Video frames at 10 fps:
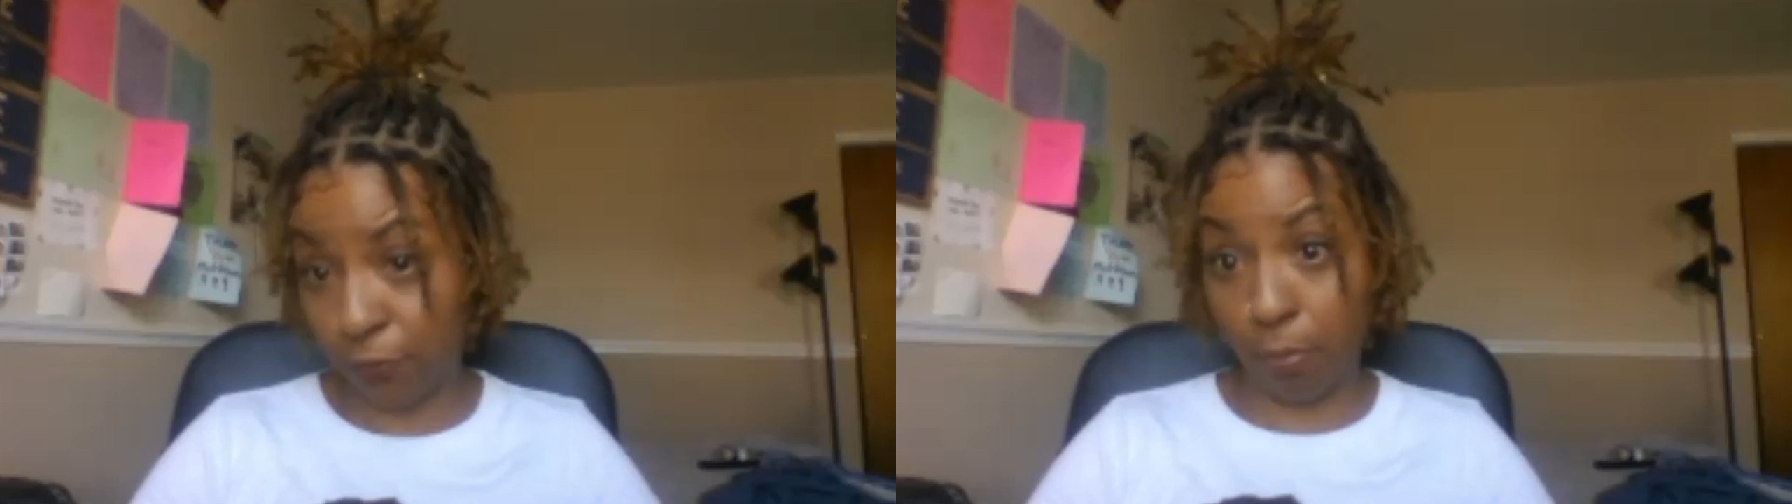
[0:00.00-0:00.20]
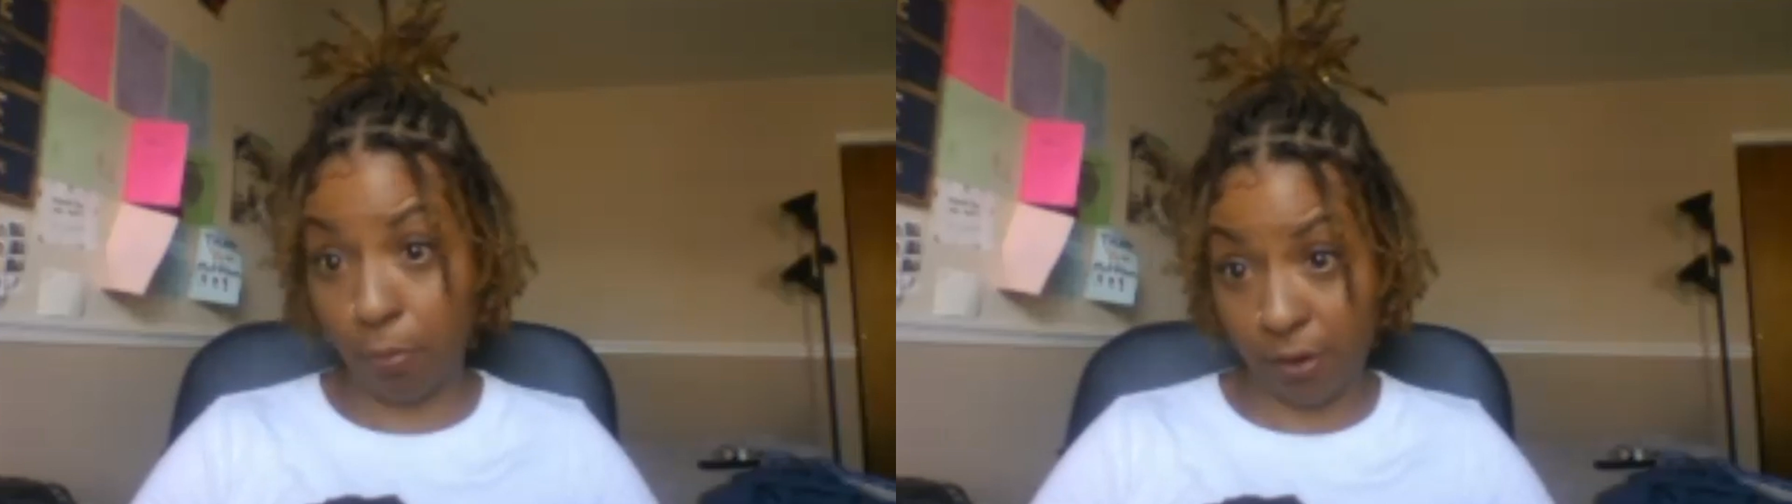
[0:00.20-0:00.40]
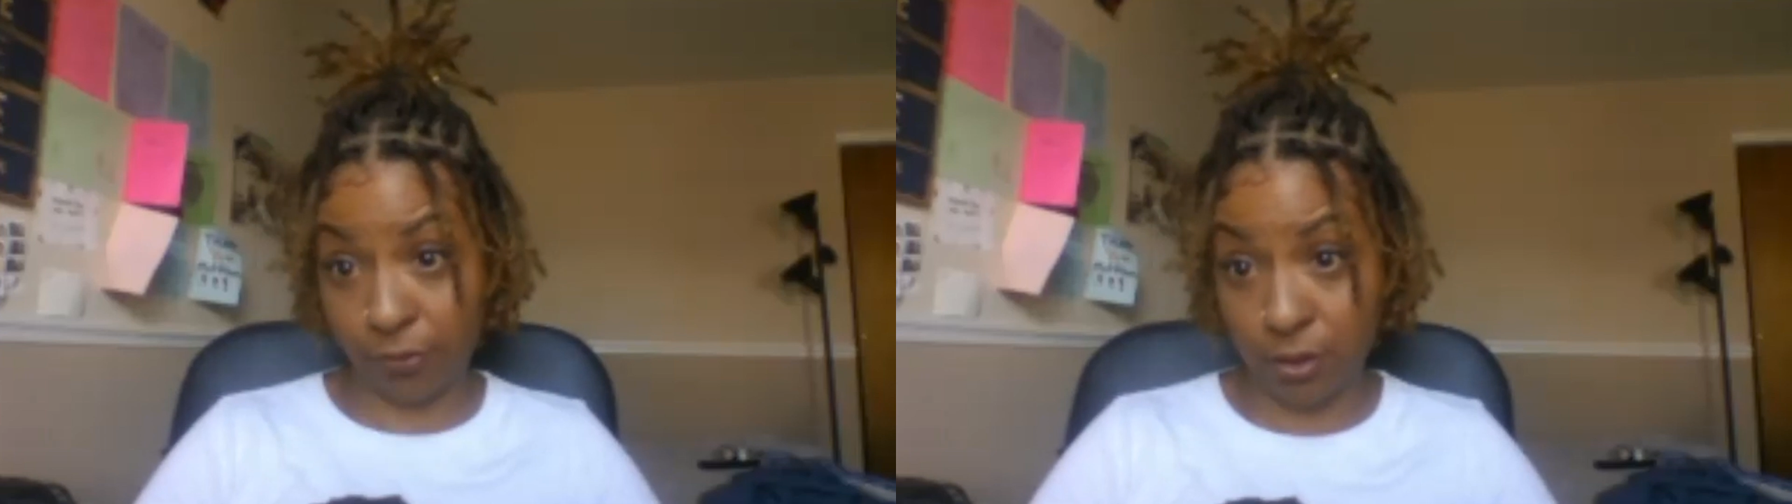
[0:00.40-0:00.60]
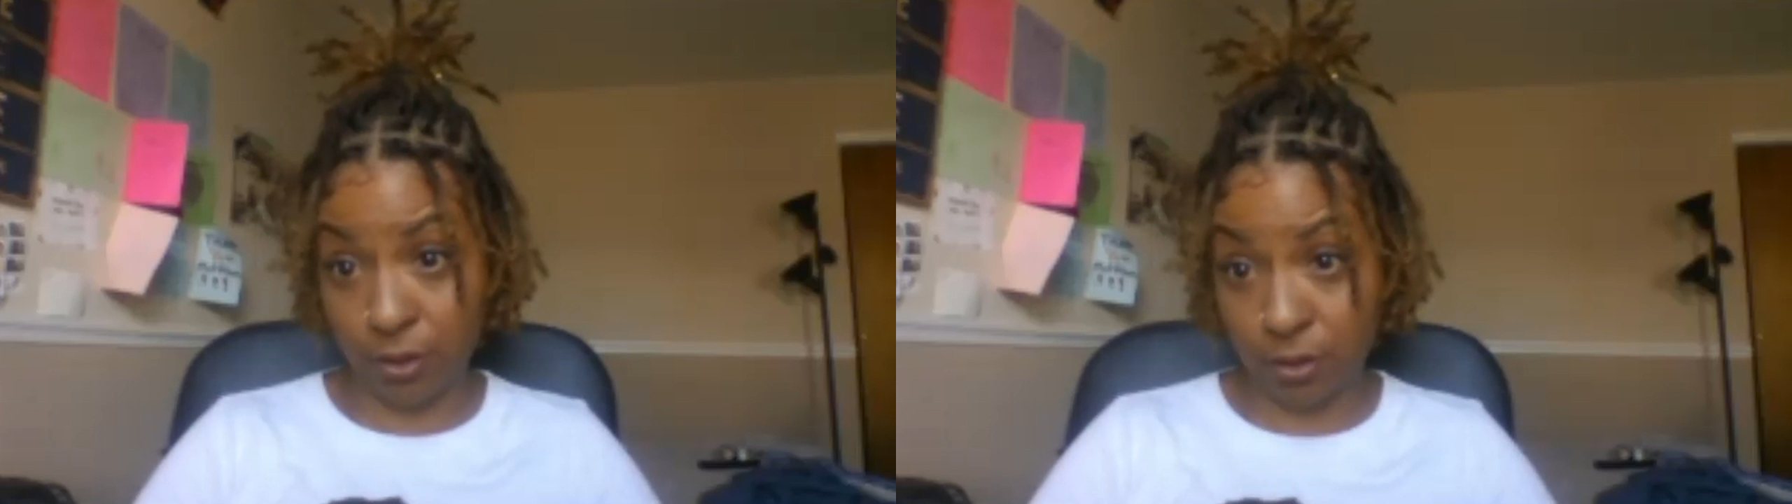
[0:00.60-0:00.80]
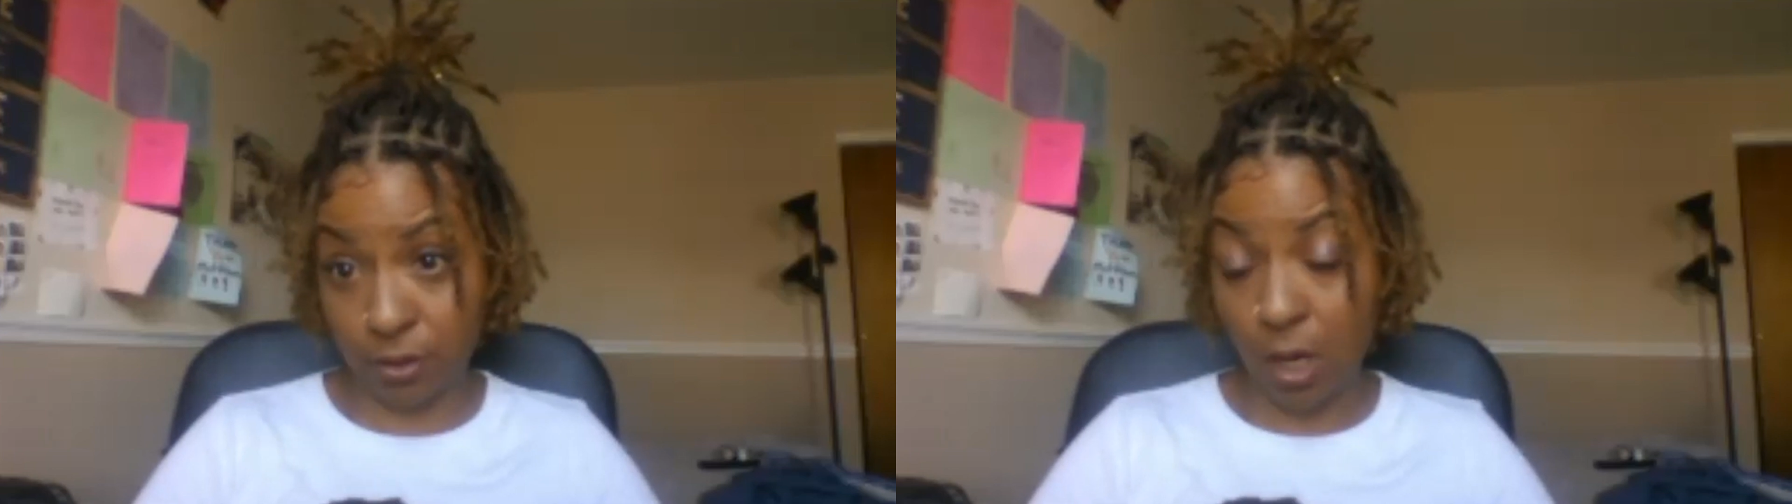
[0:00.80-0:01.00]
for
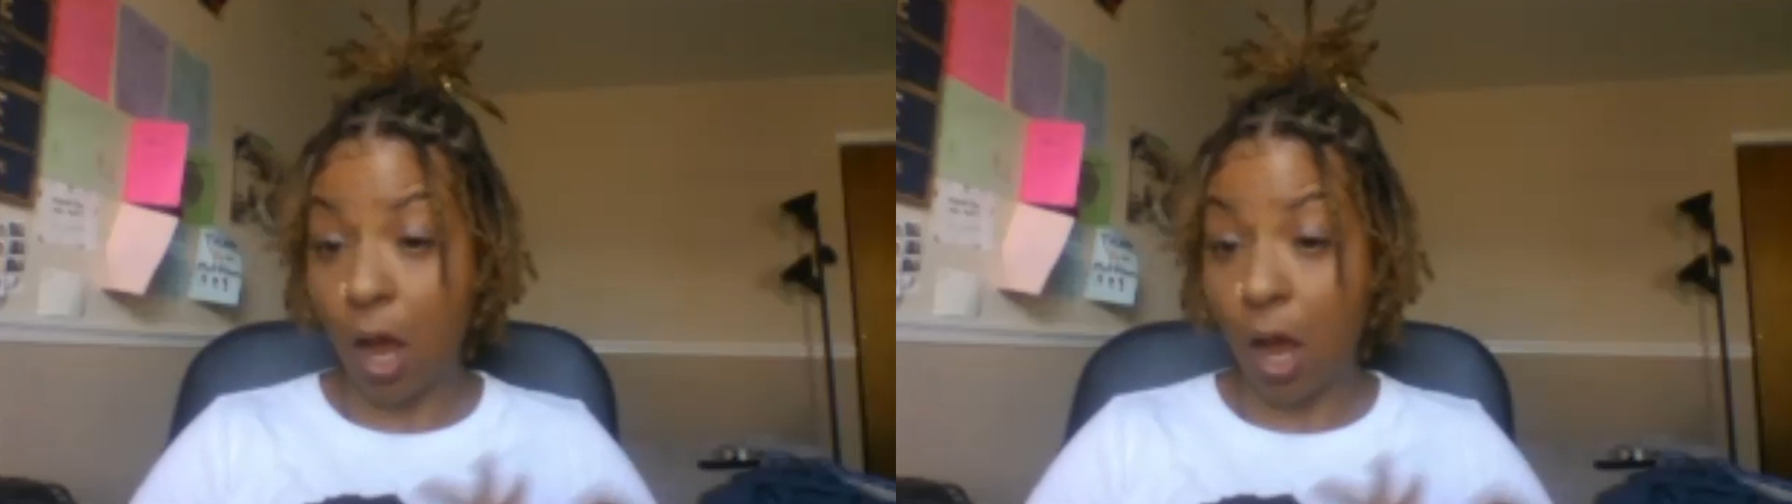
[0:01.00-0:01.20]
breakfast,